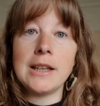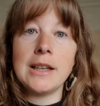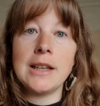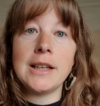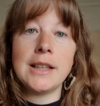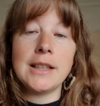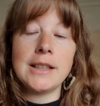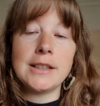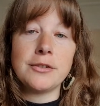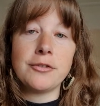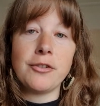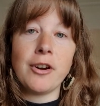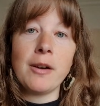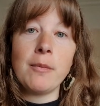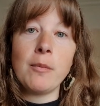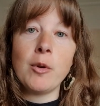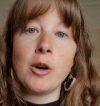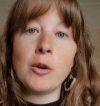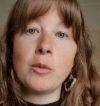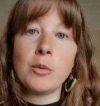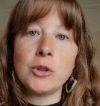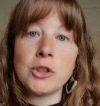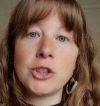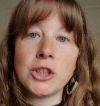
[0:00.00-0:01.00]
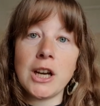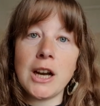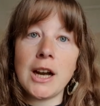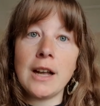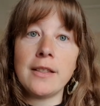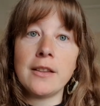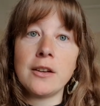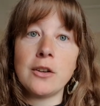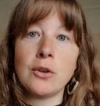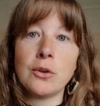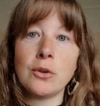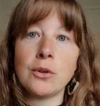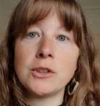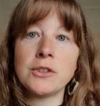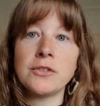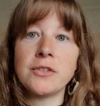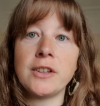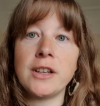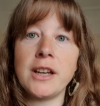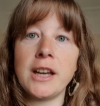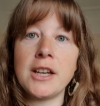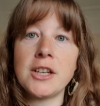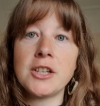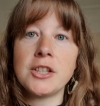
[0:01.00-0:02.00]
This framework will chart the course
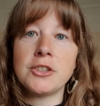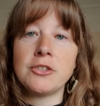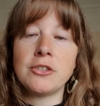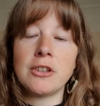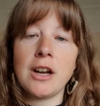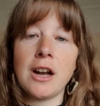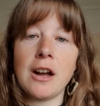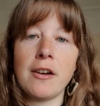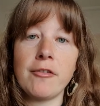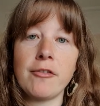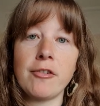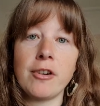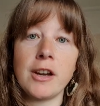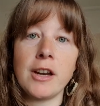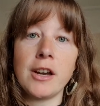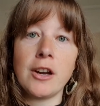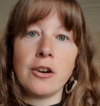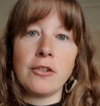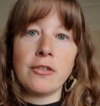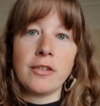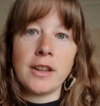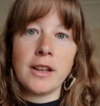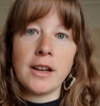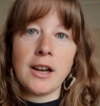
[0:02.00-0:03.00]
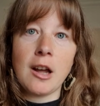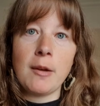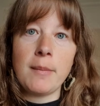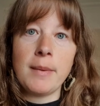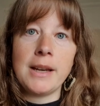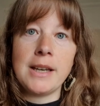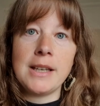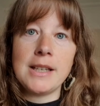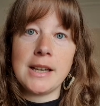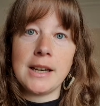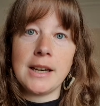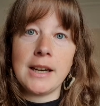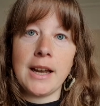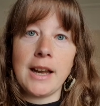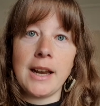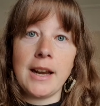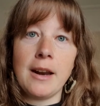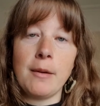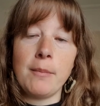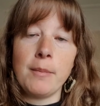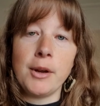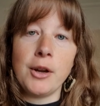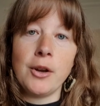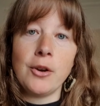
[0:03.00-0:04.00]
for nature's recovery over the coming decade
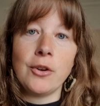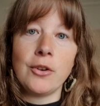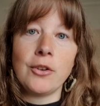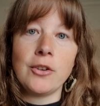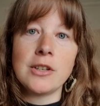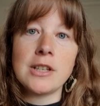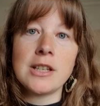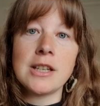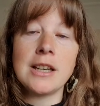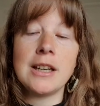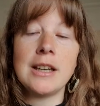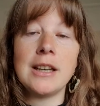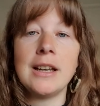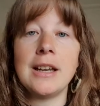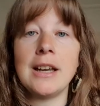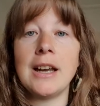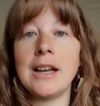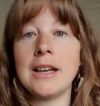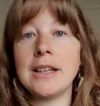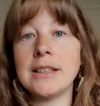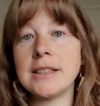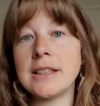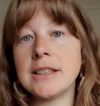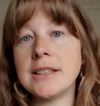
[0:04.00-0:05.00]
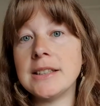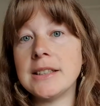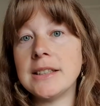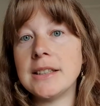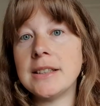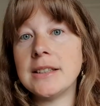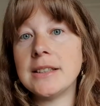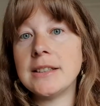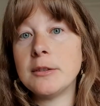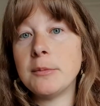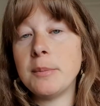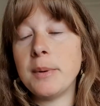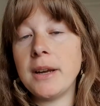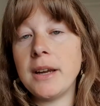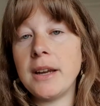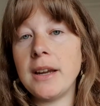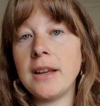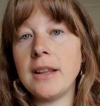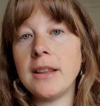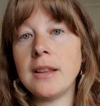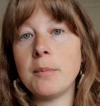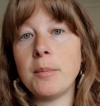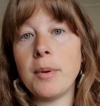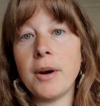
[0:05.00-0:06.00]
and beyond, and is considered to
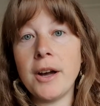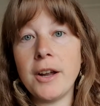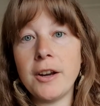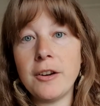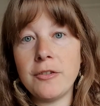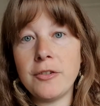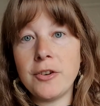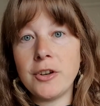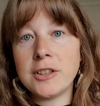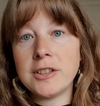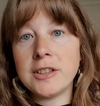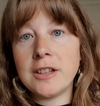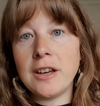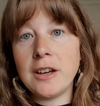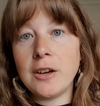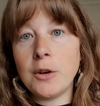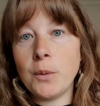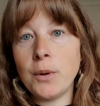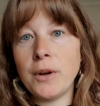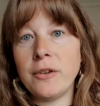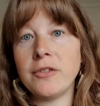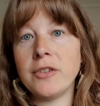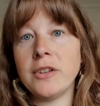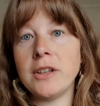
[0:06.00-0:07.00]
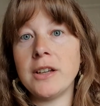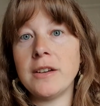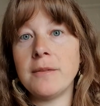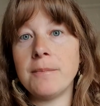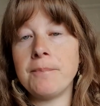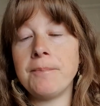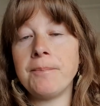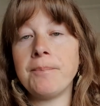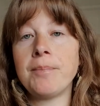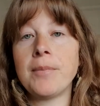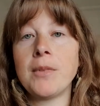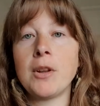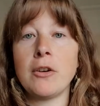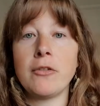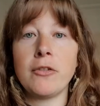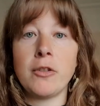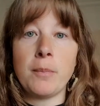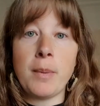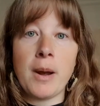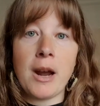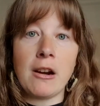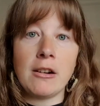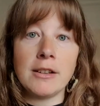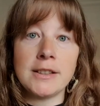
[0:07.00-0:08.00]
be the biodiversity equivalent of
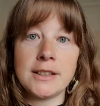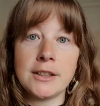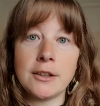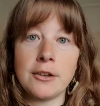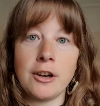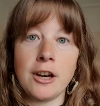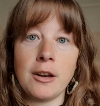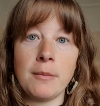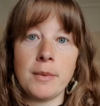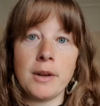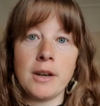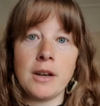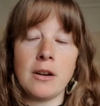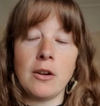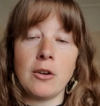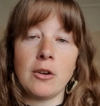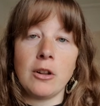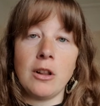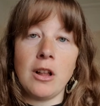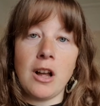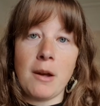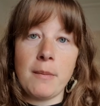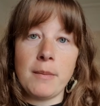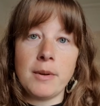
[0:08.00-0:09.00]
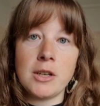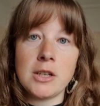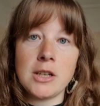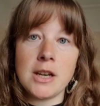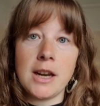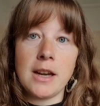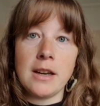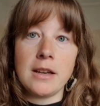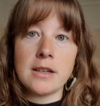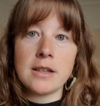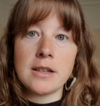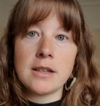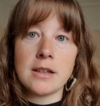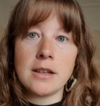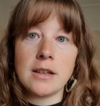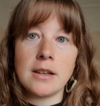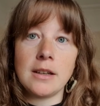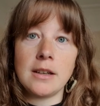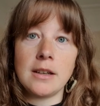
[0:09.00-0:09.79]
the Paris Agreement on climate change.